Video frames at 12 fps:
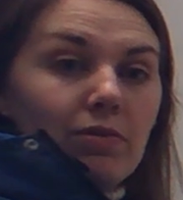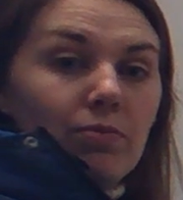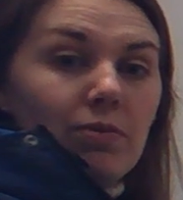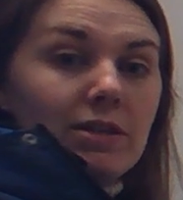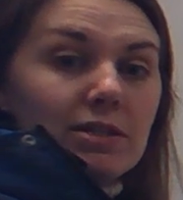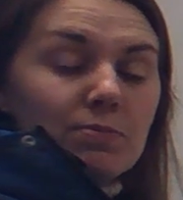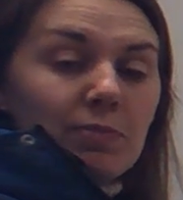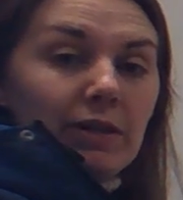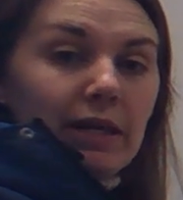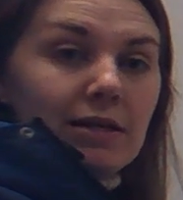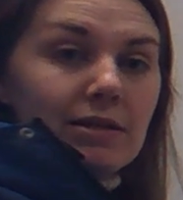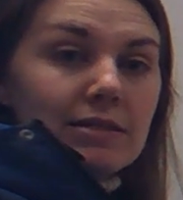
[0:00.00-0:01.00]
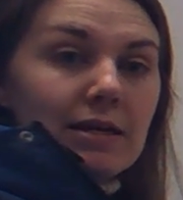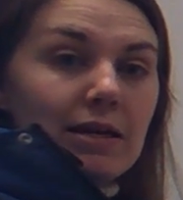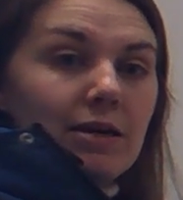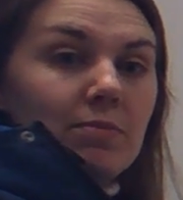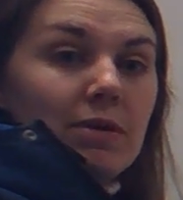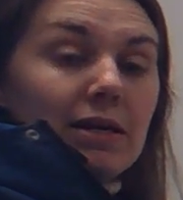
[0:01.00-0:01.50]
in the ones place
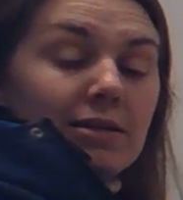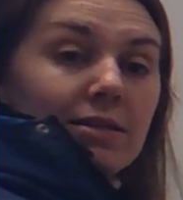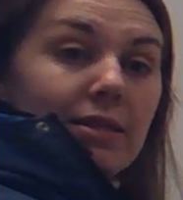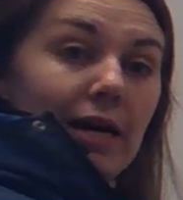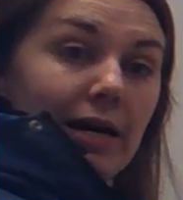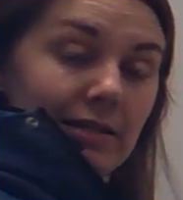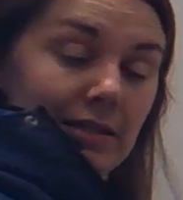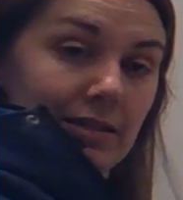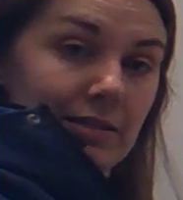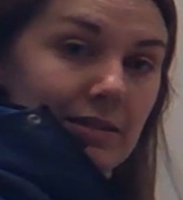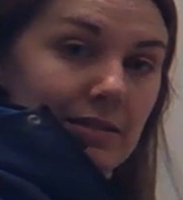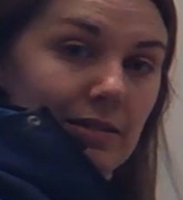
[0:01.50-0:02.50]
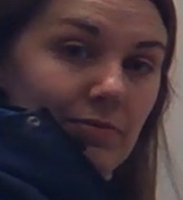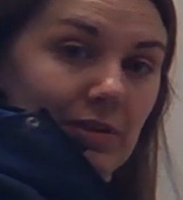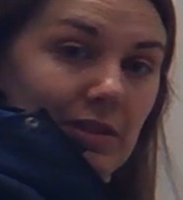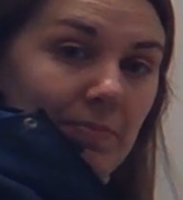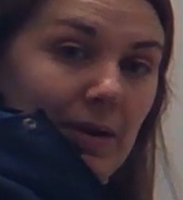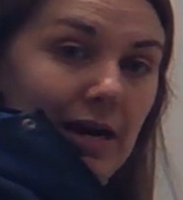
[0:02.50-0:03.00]
because that's consistent
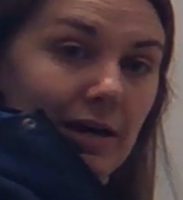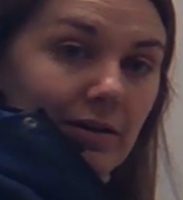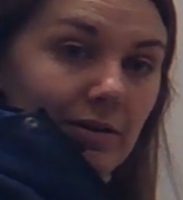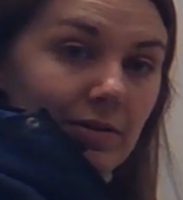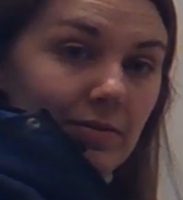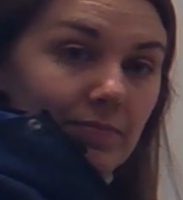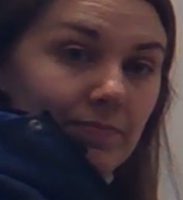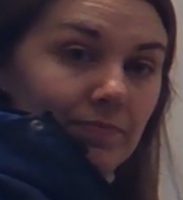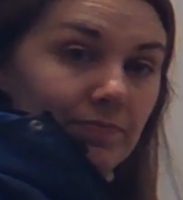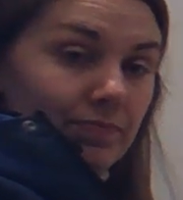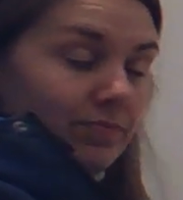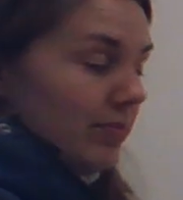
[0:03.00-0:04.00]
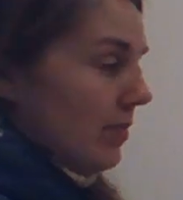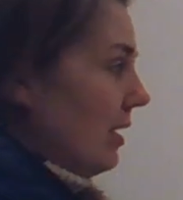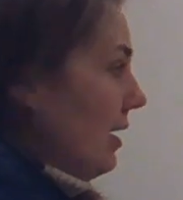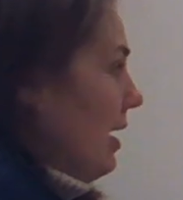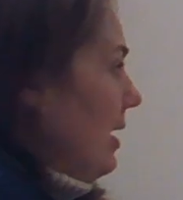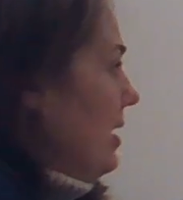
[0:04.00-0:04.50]
with the pattern.
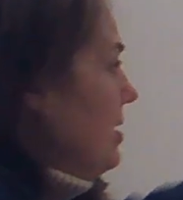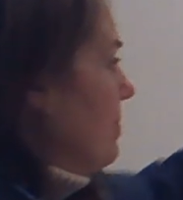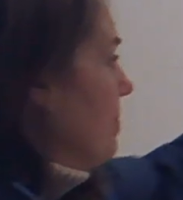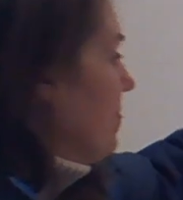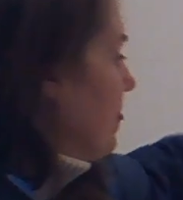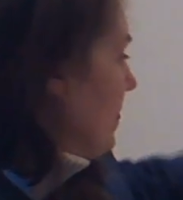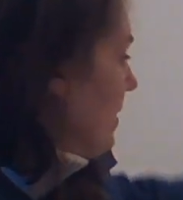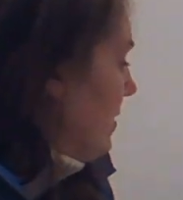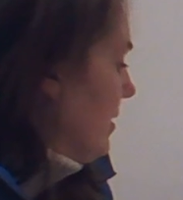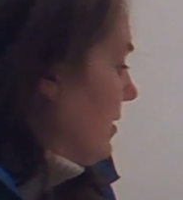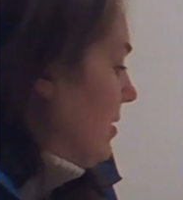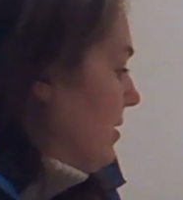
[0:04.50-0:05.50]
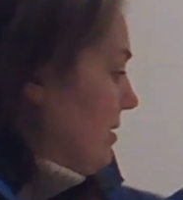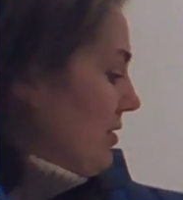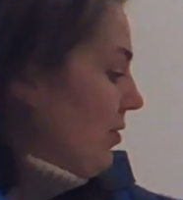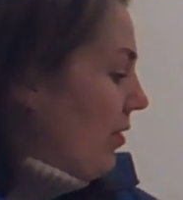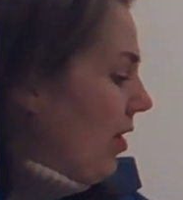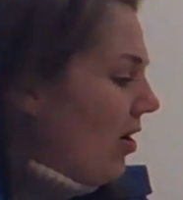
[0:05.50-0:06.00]
Okay?
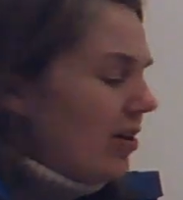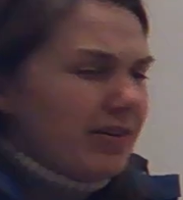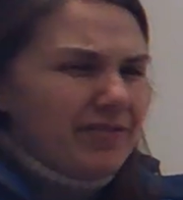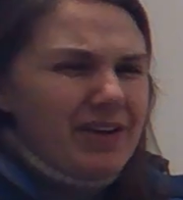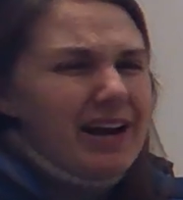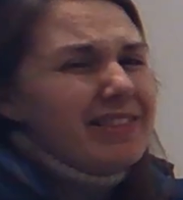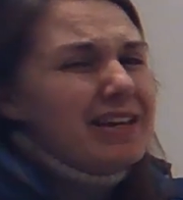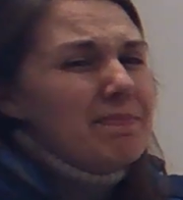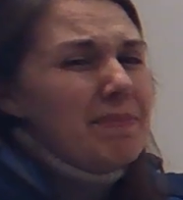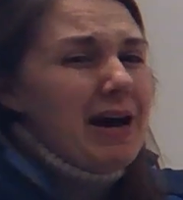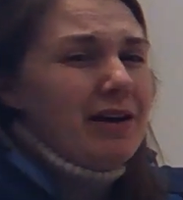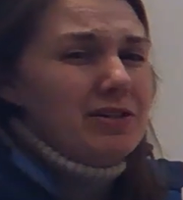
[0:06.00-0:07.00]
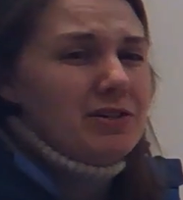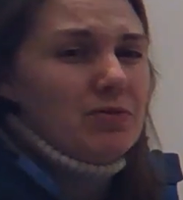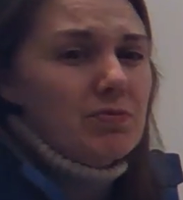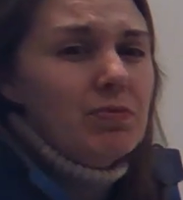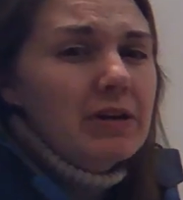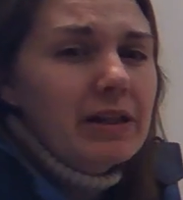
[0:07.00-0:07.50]
So I think patterns
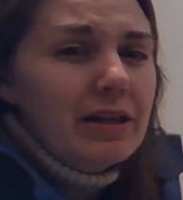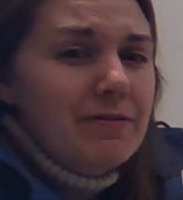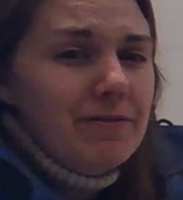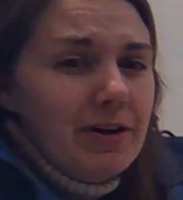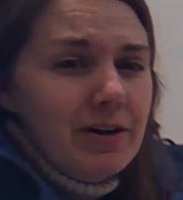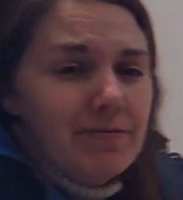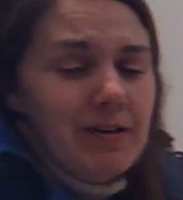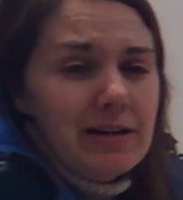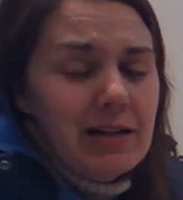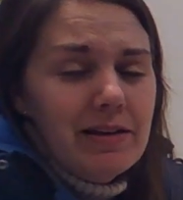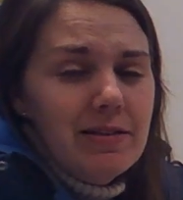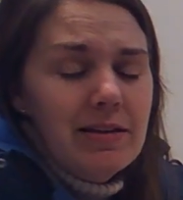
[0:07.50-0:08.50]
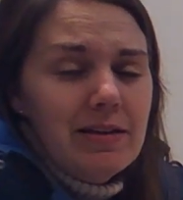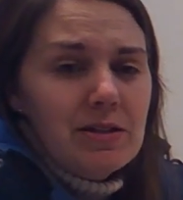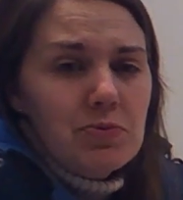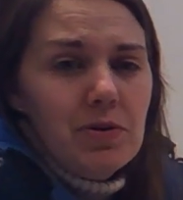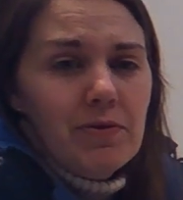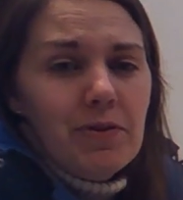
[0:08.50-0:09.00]
are really fun. In fact, I think
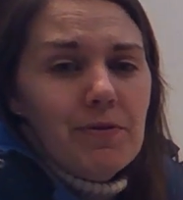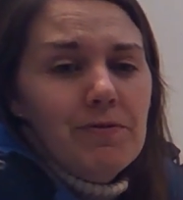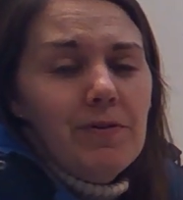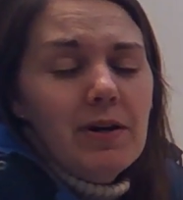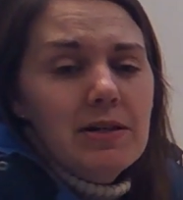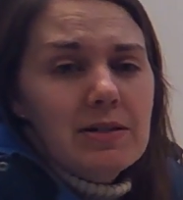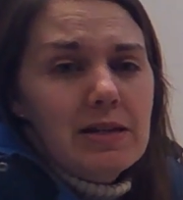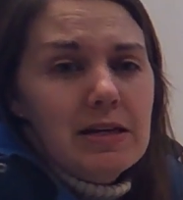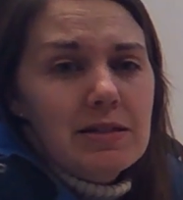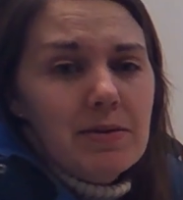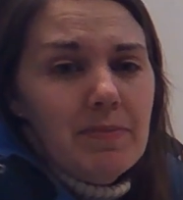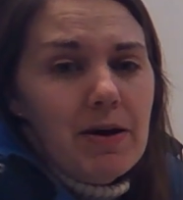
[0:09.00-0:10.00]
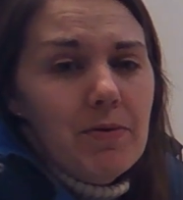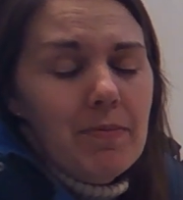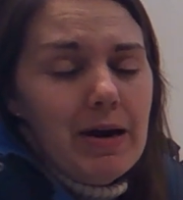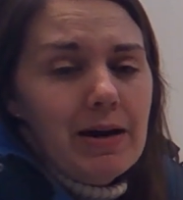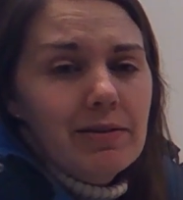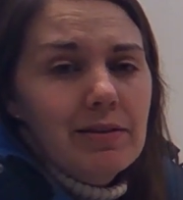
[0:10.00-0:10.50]
that's one of the funnest things about
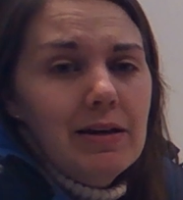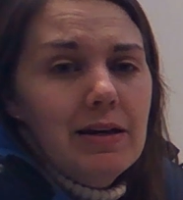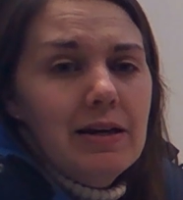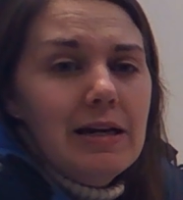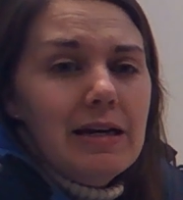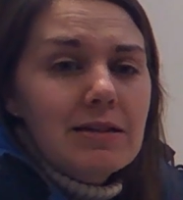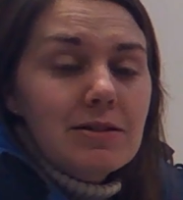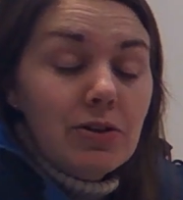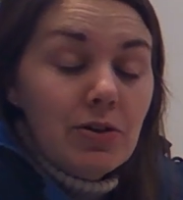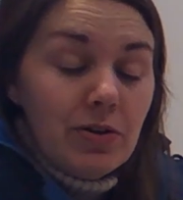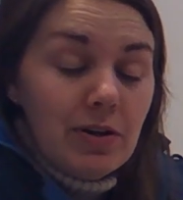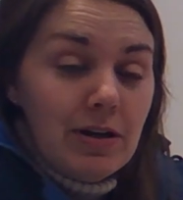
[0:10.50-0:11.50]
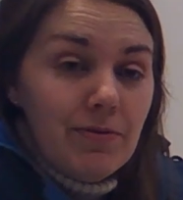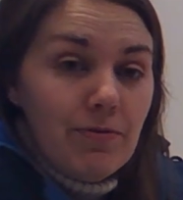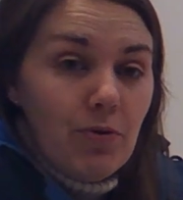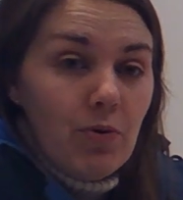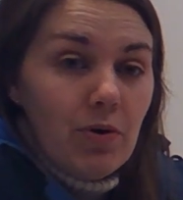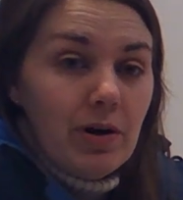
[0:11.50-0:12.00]
math is looking
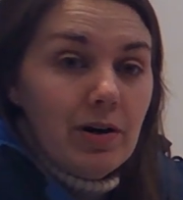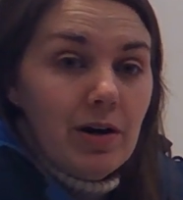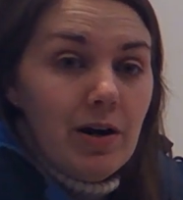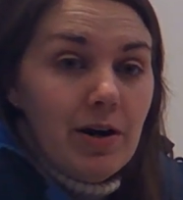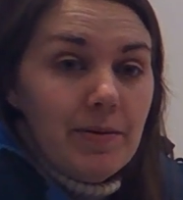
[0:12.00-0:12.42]
for